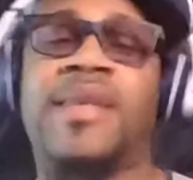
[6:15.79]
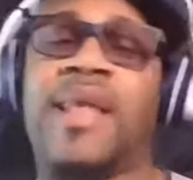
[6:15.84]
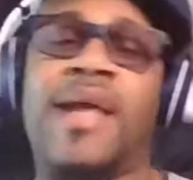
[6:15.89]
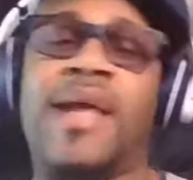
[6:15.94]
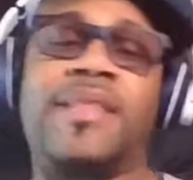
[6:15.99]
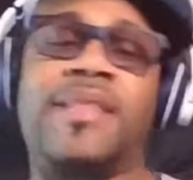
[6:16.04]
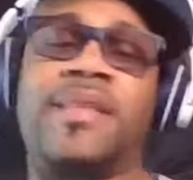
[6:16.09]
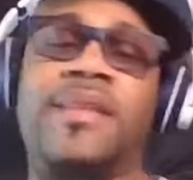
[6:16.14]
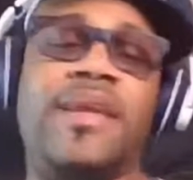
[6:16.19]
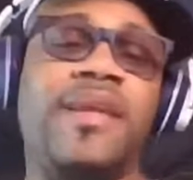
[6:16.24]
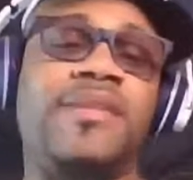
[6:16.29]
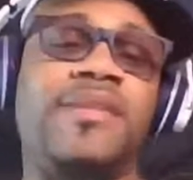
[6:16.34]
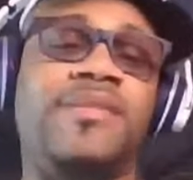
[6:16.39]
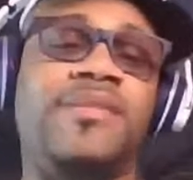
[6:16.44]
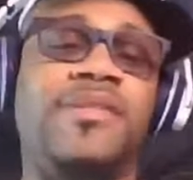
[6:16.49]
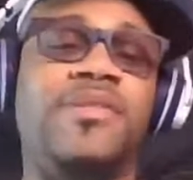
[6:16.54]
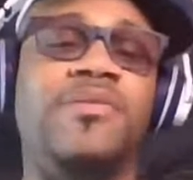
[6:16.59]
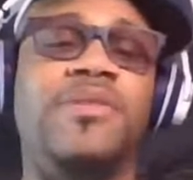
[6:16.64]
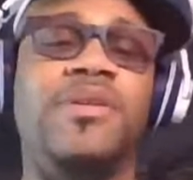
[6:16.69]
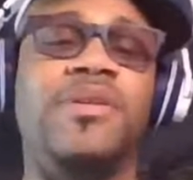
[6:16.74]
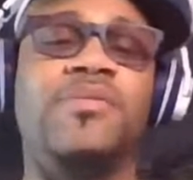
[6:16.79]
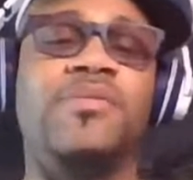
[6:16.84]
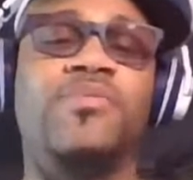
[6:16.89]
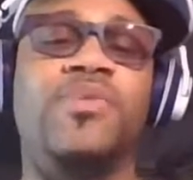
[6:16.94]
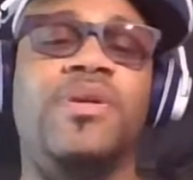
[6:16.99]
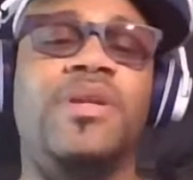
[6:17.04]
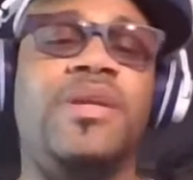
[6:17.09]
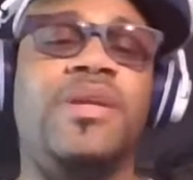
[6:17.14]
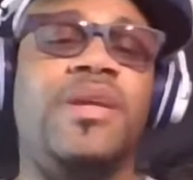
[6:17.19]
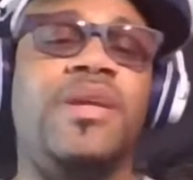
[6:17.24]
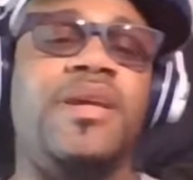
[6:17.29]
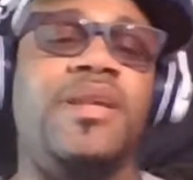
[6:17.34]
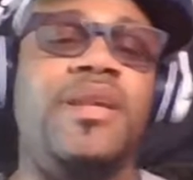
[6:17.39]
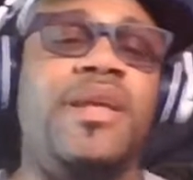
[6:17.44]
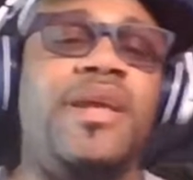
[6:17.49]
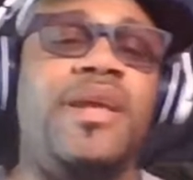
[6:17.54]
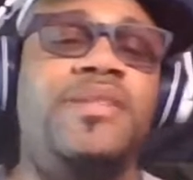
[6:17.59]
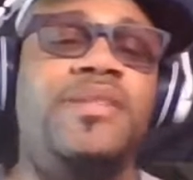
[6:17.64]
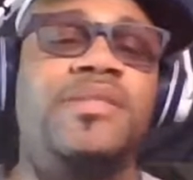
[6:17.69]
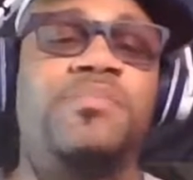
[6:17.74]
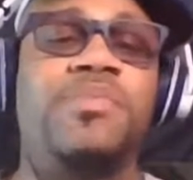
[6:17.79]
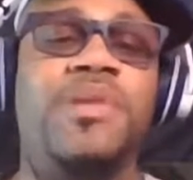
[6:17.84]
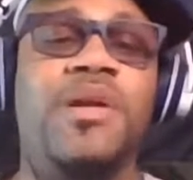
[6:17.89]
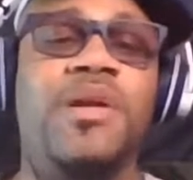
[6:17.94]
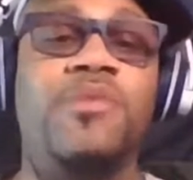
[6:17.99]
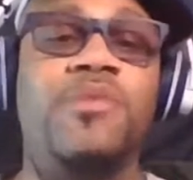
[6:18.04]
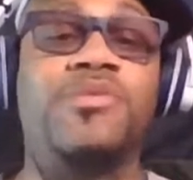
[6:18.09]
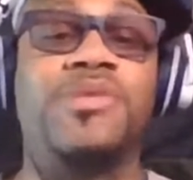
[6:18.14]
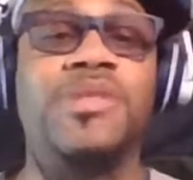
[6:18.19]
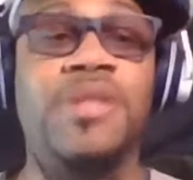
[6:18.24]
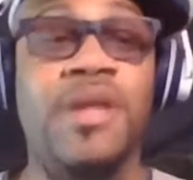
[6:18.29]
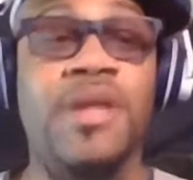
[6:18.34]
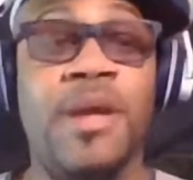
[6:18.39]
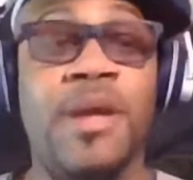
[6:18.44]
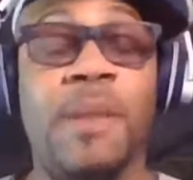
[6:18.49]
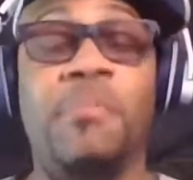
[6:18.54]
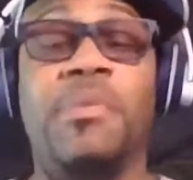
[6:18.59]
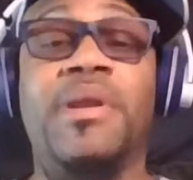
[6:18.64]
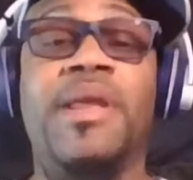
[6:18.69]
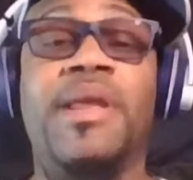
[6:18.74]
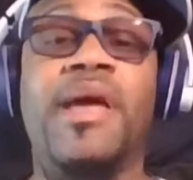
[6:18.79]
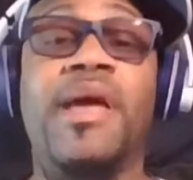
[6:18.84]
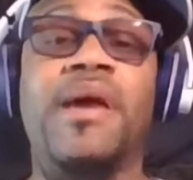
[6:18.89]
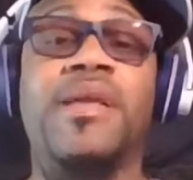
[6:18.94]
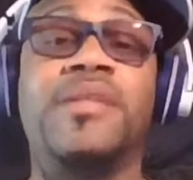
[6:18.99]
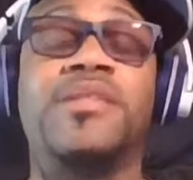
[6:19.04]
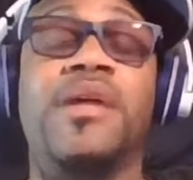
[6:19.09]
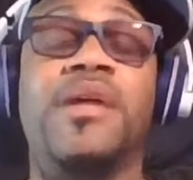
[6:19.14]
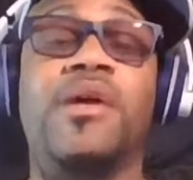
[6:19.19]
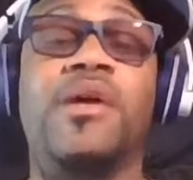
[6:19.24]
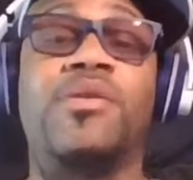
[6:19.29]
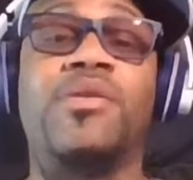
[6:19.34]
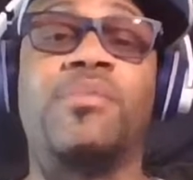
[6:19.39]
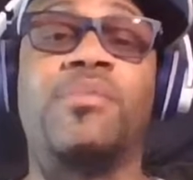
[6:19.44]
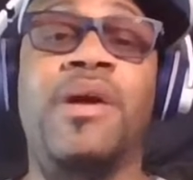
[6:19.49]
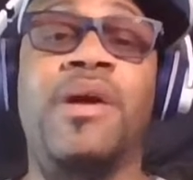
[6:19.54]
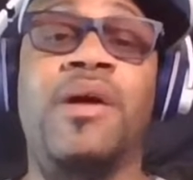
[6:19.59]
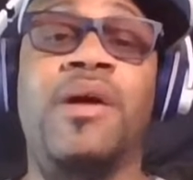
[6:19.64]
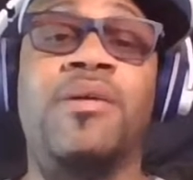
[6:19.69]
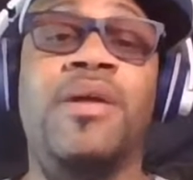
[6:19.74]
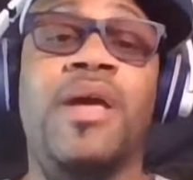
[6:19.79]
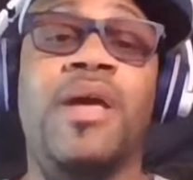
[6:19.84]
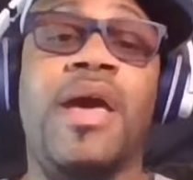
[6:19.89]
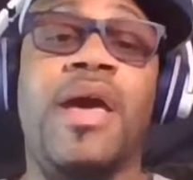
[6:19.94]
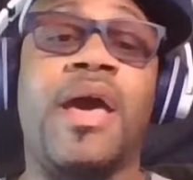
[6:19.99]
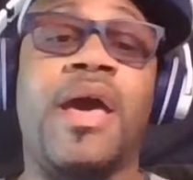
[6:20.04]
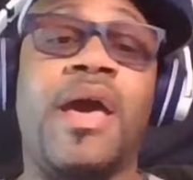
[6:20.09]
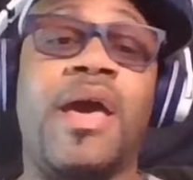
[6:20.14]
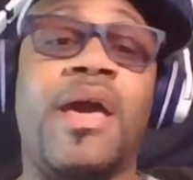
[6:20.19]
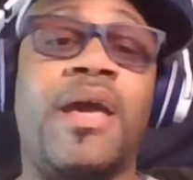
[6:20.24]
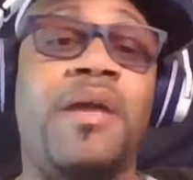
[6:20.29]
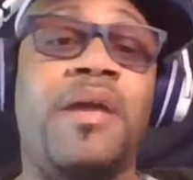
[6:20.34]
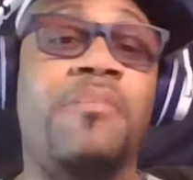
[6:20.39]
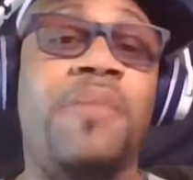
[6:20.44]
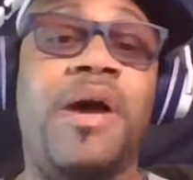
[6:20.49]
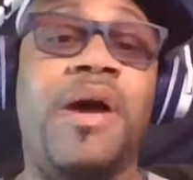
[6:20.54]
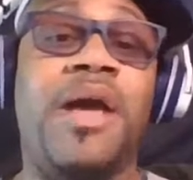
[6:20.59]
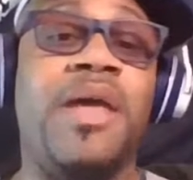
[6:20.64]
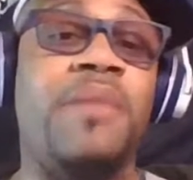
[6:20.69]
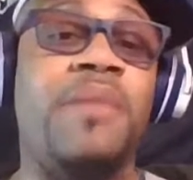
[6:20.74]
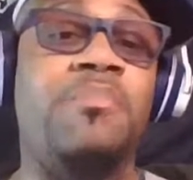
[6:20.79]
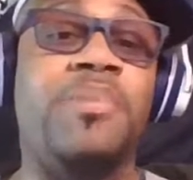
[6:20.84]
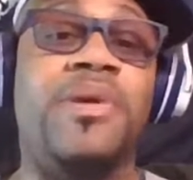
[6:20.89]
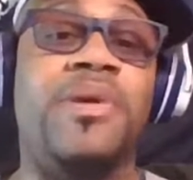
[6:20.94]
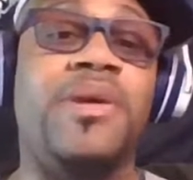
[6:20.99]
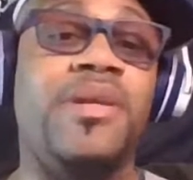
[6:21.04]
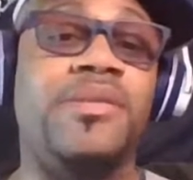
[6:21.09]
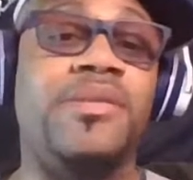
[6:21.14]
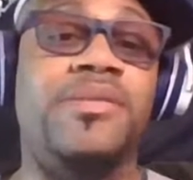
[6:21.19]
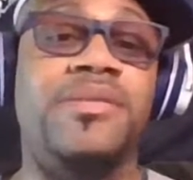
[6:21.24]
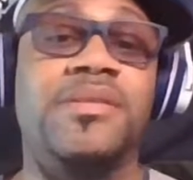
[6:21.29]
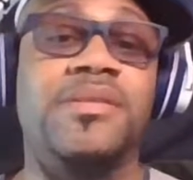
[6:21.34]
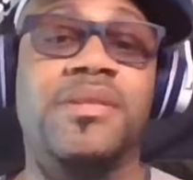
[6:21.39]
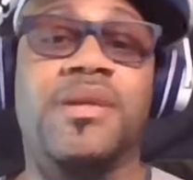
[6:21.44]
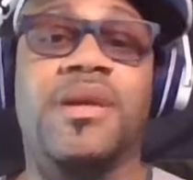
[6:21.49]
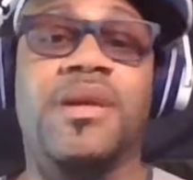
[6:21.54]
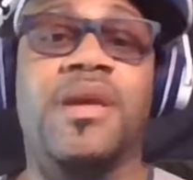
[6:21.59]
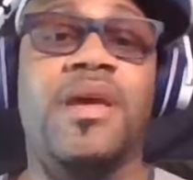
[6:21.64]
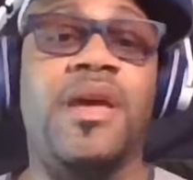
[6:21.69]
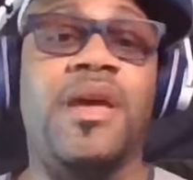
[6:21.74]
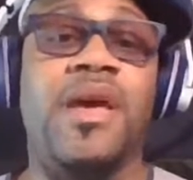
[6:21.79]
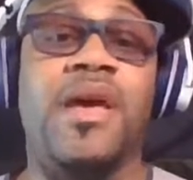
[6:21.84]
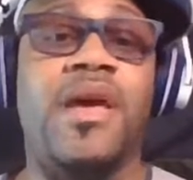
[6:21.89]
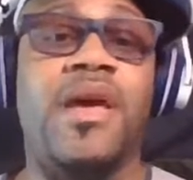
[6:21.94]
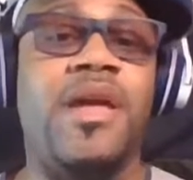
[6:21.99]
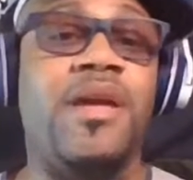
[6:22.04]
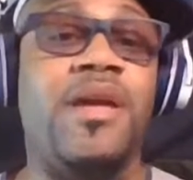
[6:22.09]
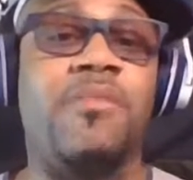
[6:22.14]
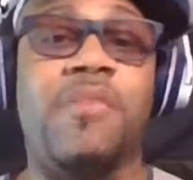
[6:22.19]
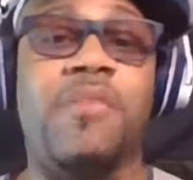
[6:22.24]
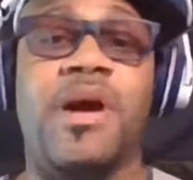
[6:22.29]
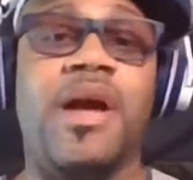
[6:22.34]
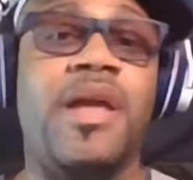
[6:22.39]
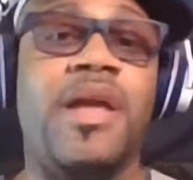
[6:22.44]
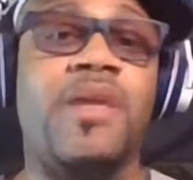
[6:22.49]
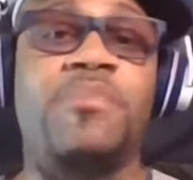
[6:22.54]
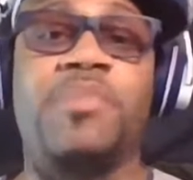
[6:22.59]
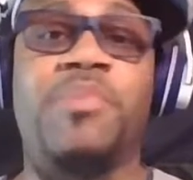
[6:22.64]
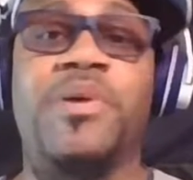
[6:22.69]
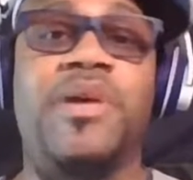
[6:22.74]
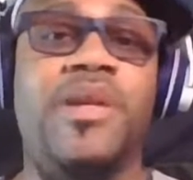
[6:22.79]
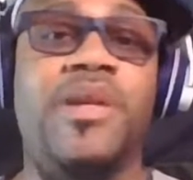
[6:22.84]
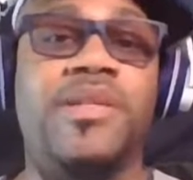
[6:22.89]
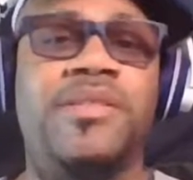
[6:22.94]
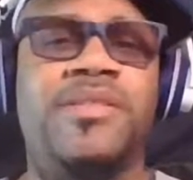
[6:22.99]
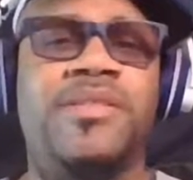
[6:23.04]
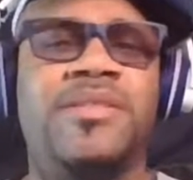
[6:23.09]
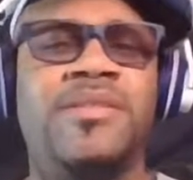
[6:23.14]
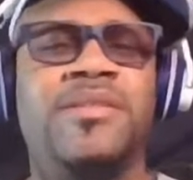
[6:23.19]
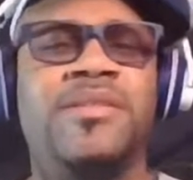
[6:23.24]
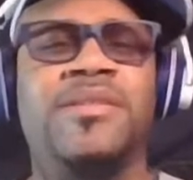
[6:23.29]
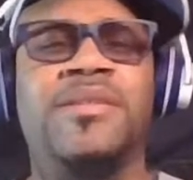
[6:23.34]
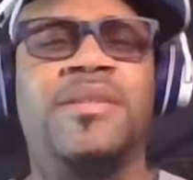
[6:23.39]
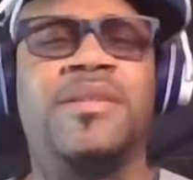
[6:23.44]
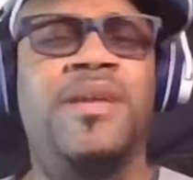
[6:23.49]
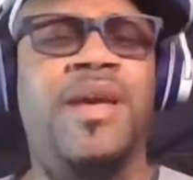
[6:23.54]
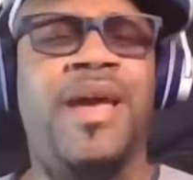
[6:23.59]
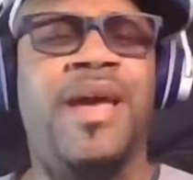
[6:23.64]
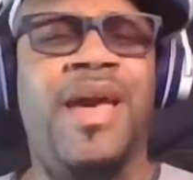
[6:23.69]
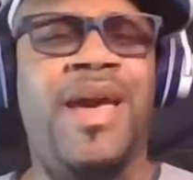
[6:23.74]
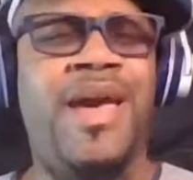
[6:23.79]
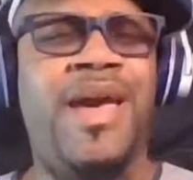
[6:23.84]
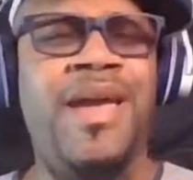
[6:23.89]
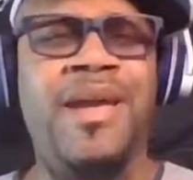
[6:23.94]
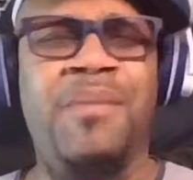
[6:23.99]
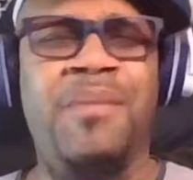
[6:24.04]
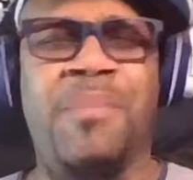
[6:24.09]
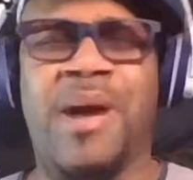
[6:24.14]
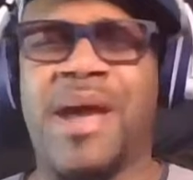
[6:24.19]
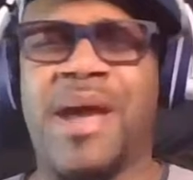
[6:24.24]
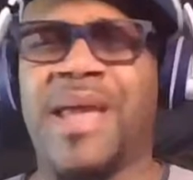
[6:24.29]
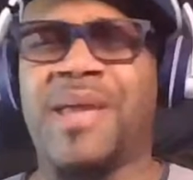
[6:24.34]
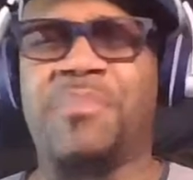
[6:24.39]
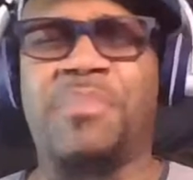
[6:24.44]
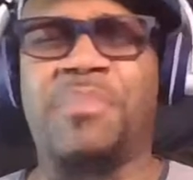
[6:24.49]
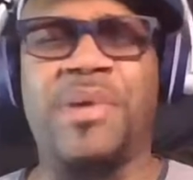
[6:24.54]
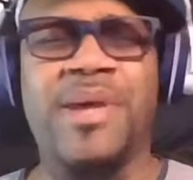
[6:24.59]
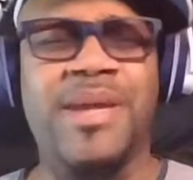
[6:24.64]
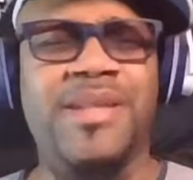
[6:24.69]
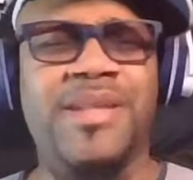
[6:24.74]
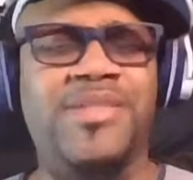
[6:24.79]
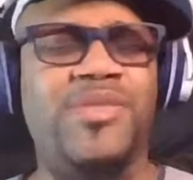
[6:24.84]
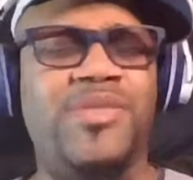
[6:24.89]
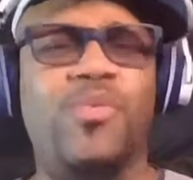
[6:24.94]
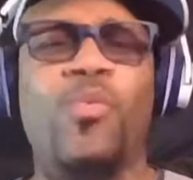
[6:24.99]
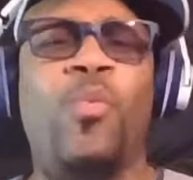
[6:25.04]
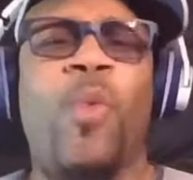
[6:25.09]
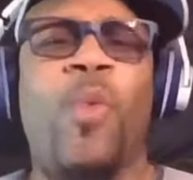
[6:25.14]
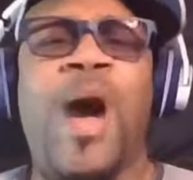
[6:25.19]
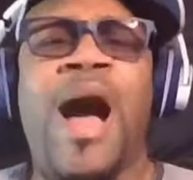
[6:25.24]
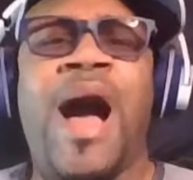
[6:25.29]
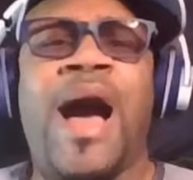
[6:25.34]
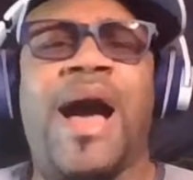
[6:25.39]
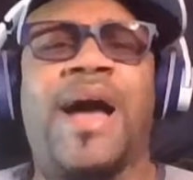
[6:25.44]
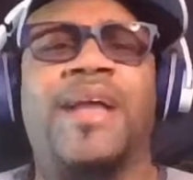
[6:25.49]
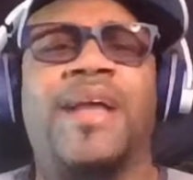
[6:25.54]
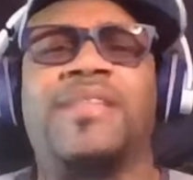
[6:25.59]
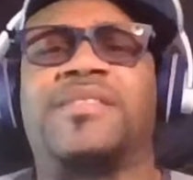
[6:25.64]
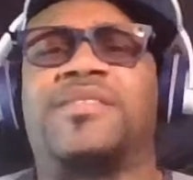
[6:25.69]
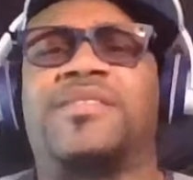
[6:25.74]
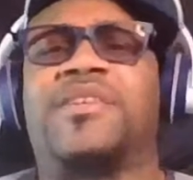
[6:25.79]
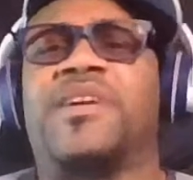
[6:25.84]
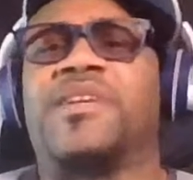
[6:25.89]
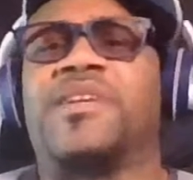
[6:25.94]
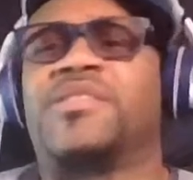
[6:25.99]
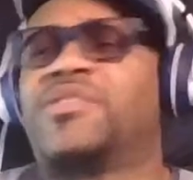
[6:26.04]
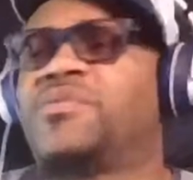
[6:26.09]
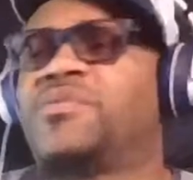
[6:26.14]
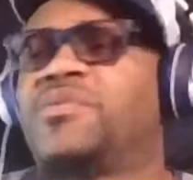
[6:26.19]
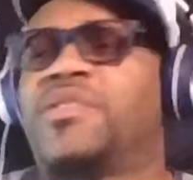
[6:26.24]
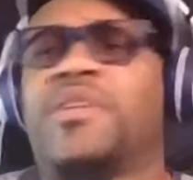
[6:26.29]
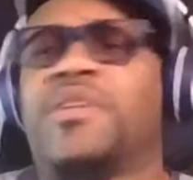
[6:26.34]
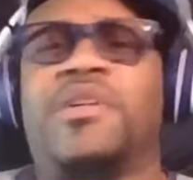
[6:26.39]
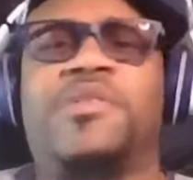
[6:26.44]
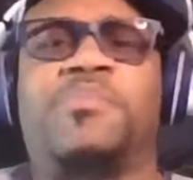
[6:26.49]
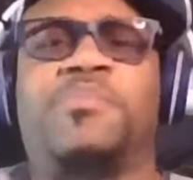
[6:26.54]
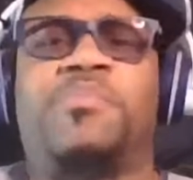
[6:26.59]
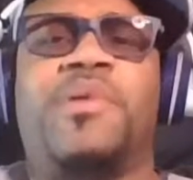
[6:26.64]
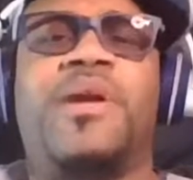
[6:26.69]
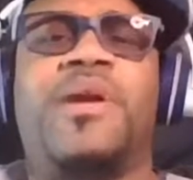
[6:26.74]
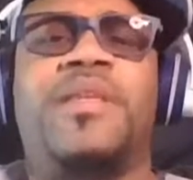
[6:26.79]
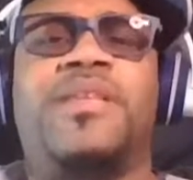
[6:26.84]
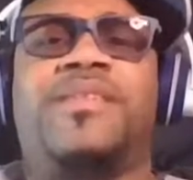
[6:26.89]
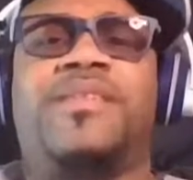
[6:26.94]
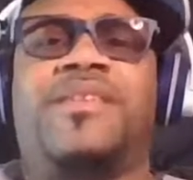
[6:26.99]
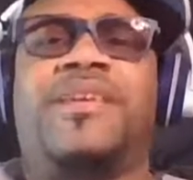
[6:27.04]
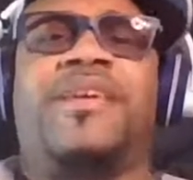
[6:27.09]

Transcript: Not that they still didn't want to get Nancy Pelosi, but now they talking about hang Mike Pence, hang Mike Pence, hang Mike Pence. Why? Because Buddy